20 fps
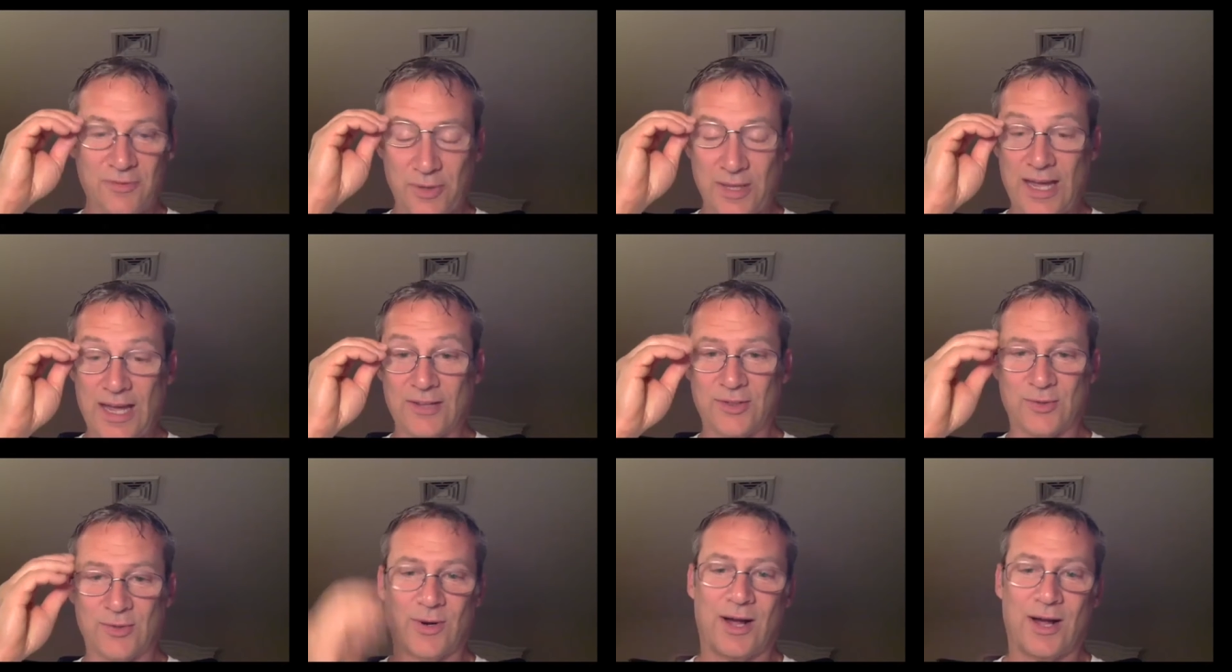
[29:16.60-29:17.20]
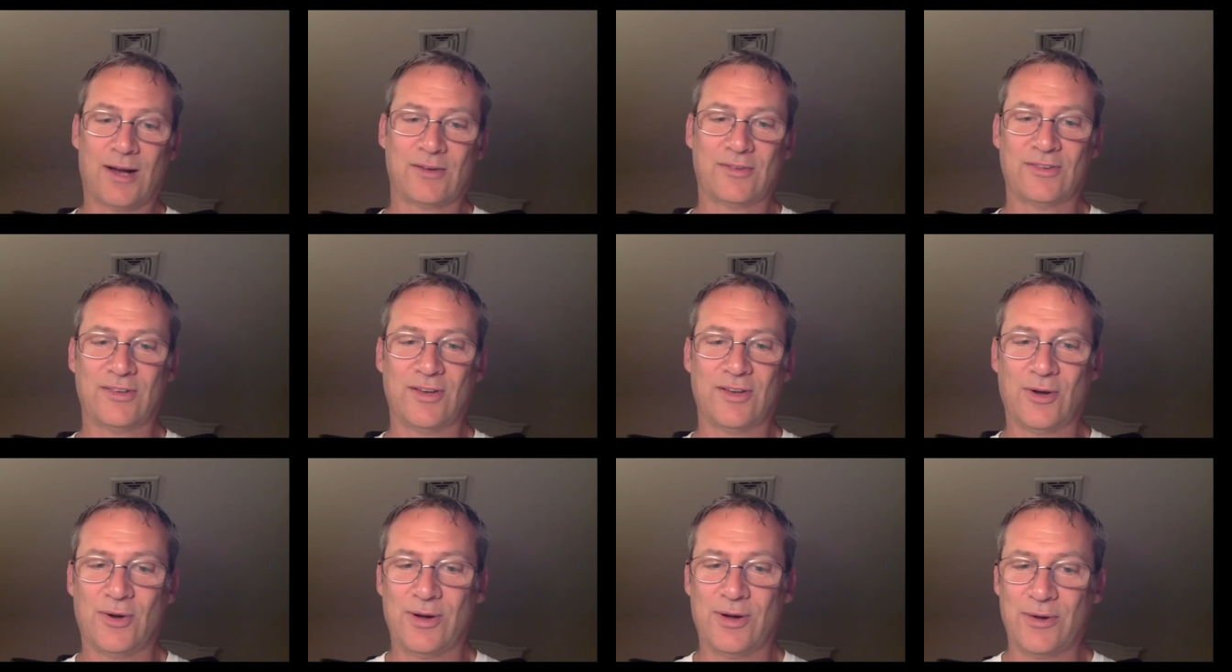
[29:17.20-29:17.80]
without the rocks.
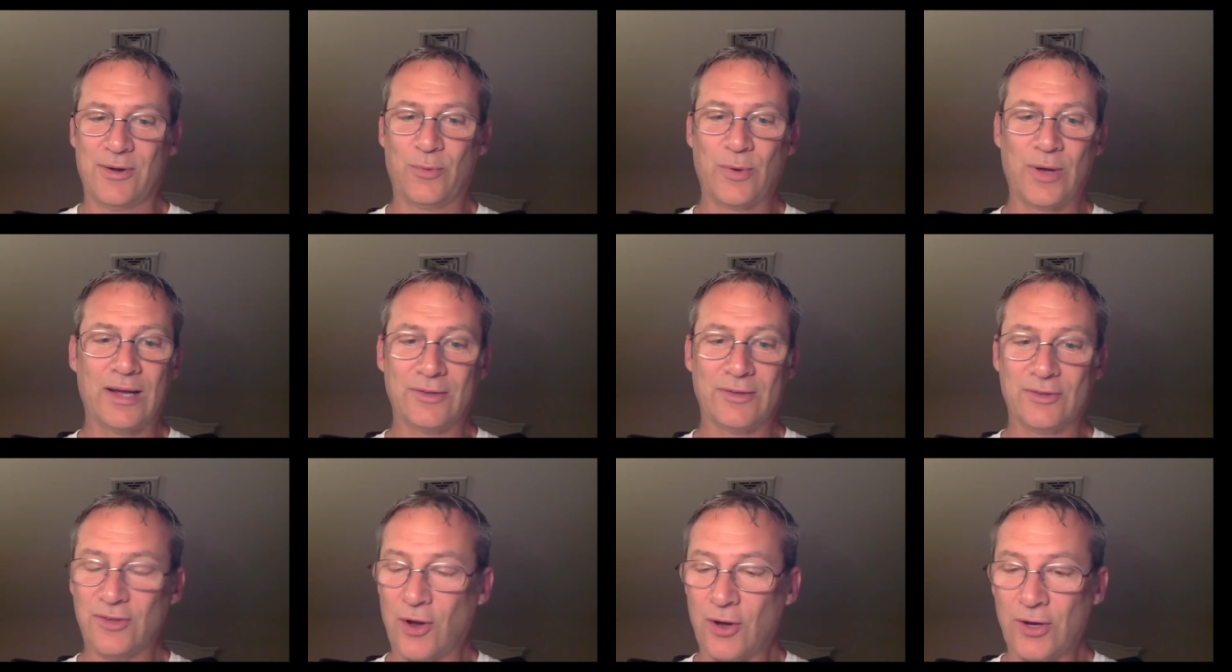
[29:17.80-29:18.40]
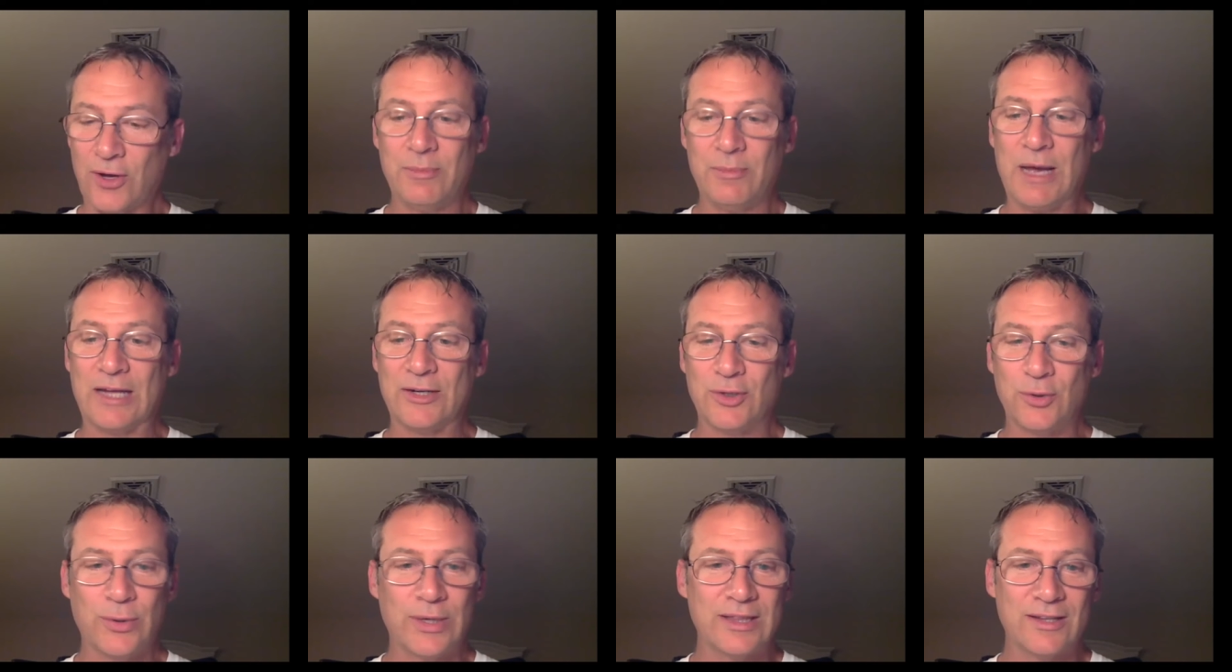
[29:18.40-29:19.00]
So when I'm talking
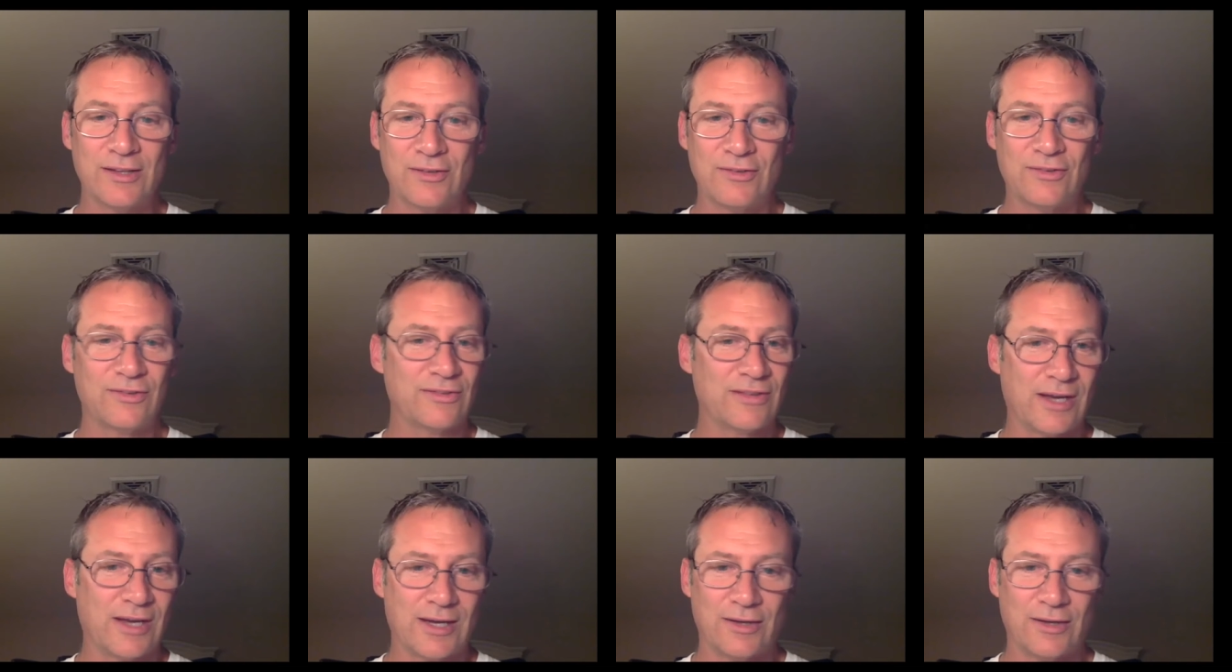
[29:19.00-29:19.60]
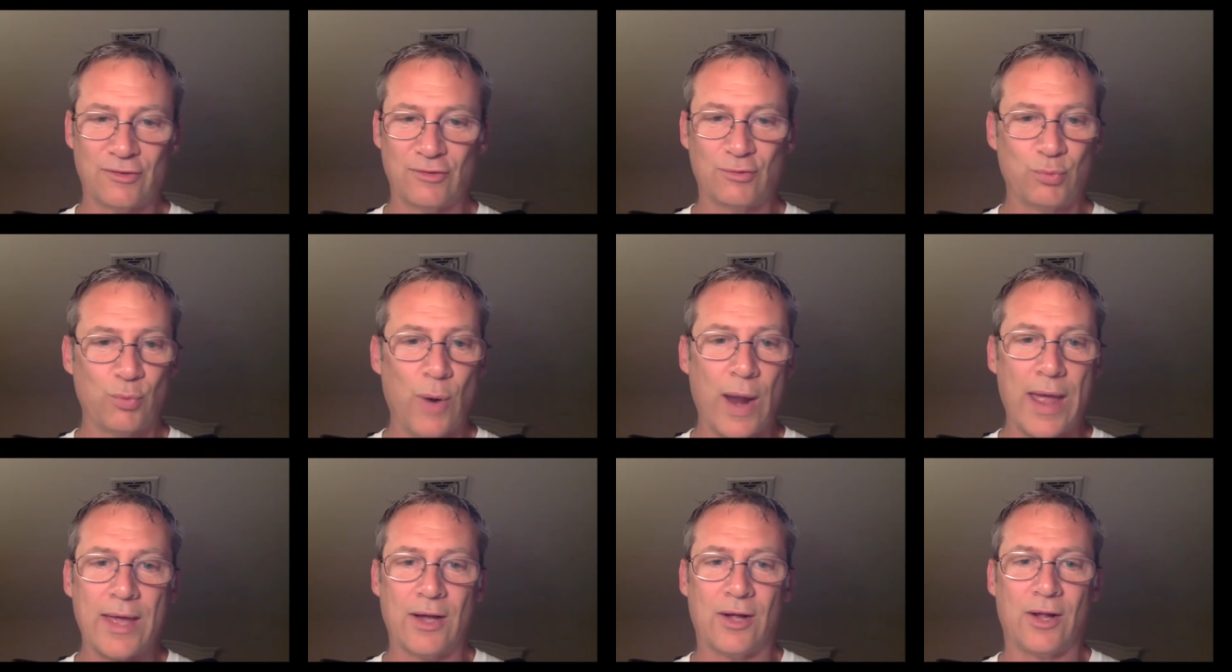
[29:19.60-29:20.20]
about doing this
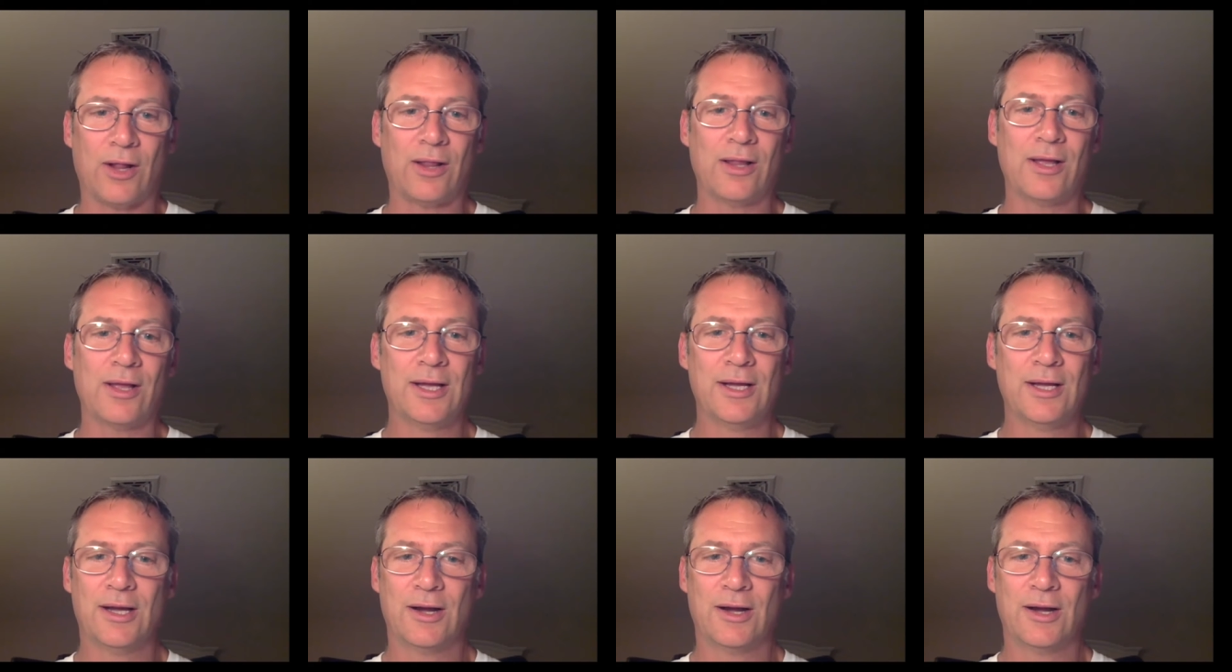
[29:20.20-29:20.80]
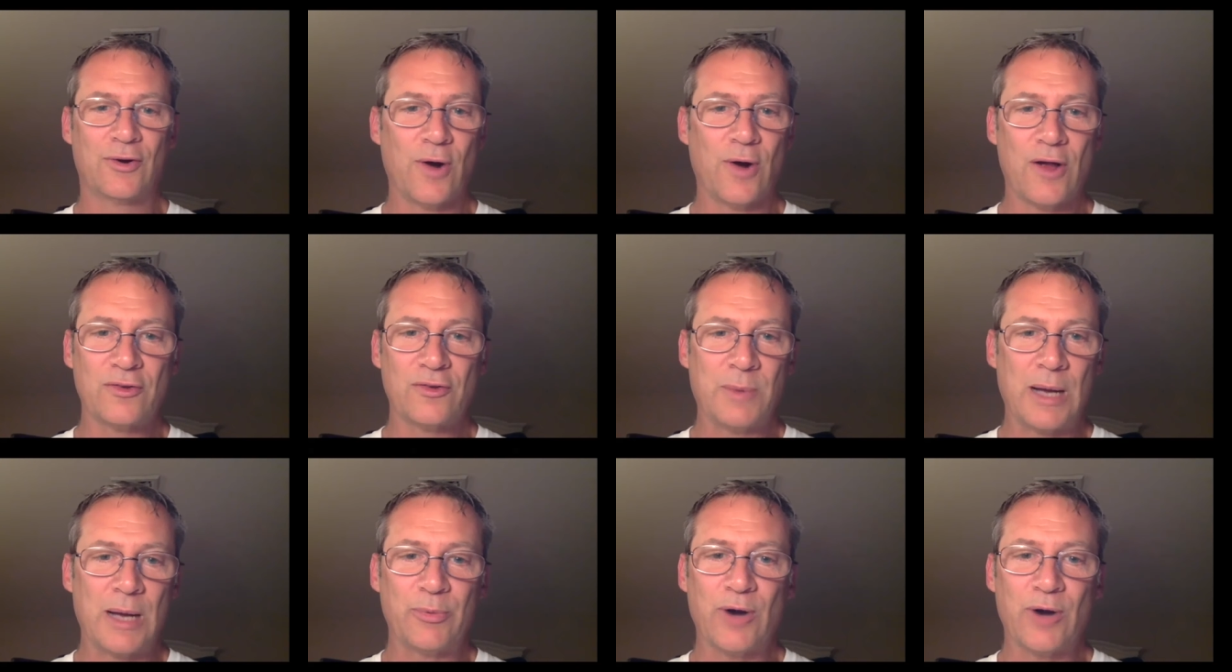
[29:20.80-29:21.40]
swale
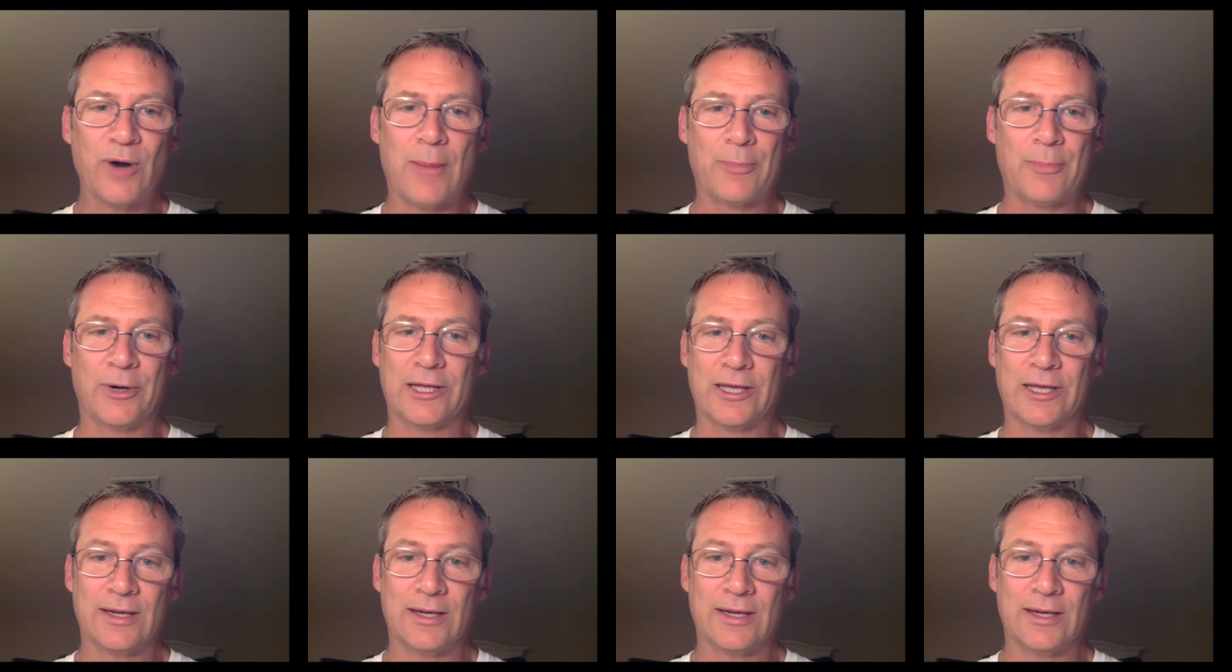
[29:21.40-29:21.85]
across my property,